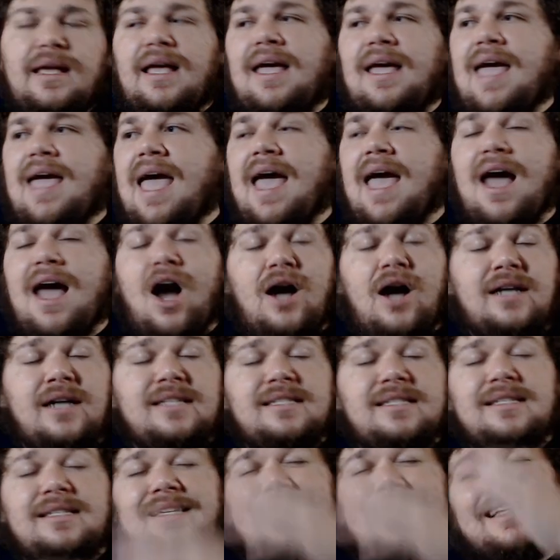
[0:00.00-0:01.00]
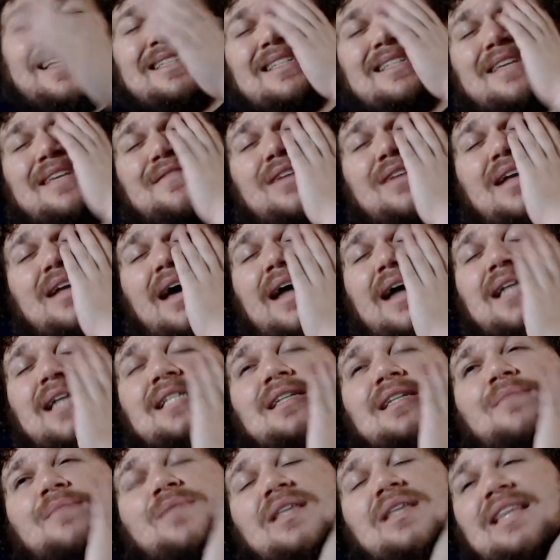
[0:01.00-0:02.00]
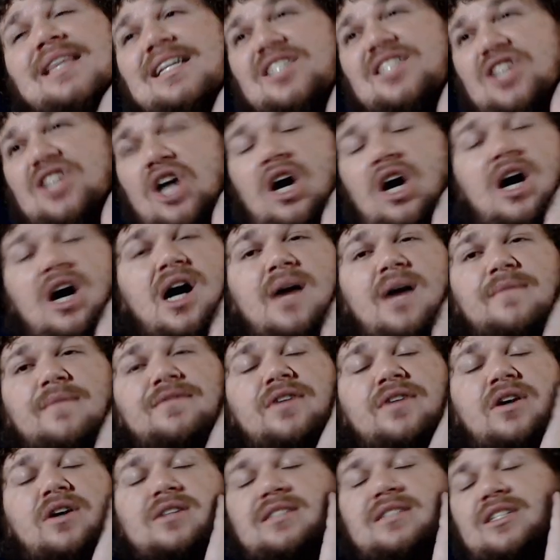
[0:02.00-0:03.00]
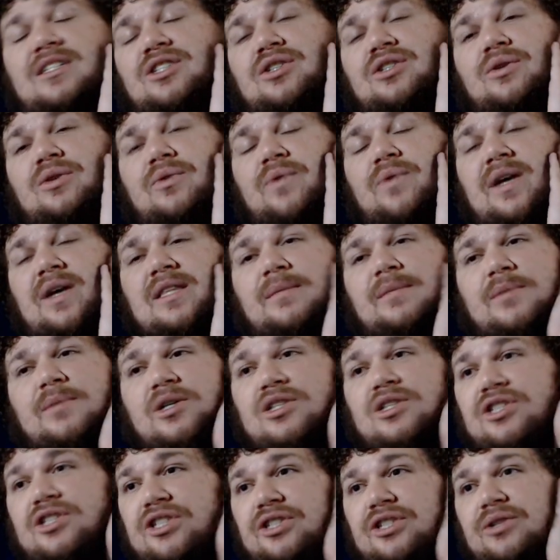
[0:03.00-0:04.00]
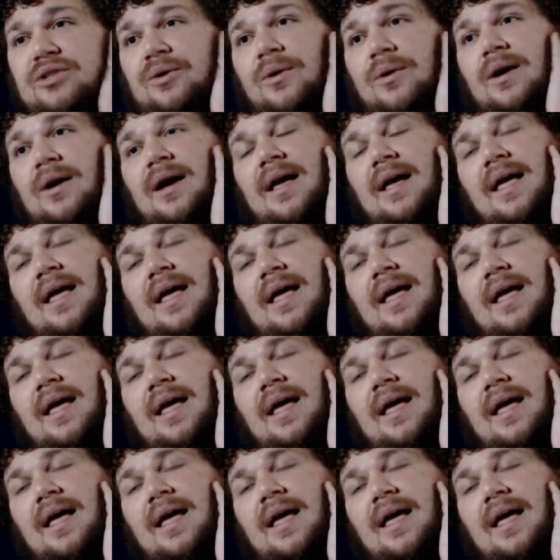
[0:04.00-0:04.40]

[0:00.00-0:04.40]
And honestly, that's even kind of something that Tom falls into throughout the book too.